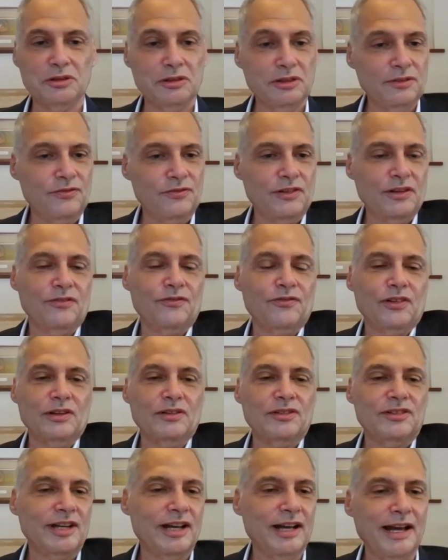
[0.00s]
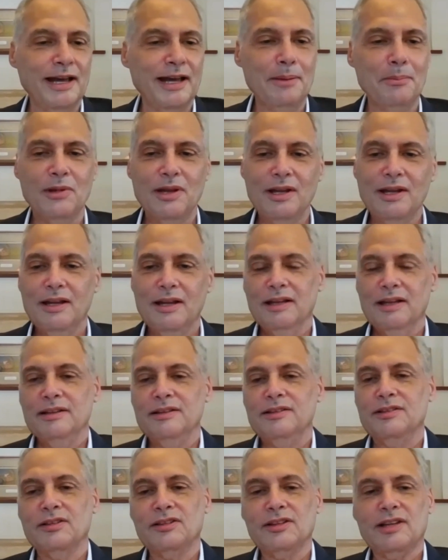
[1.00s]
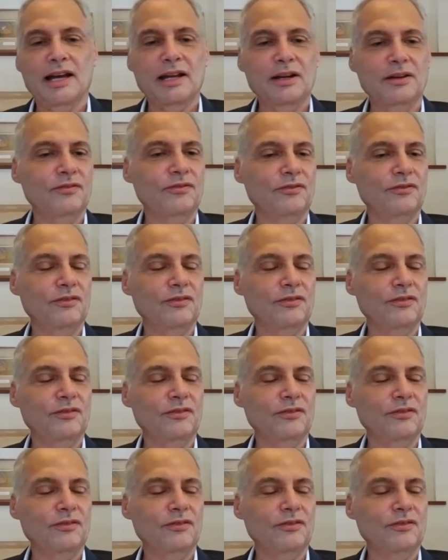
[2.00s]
And for the first time, just kind of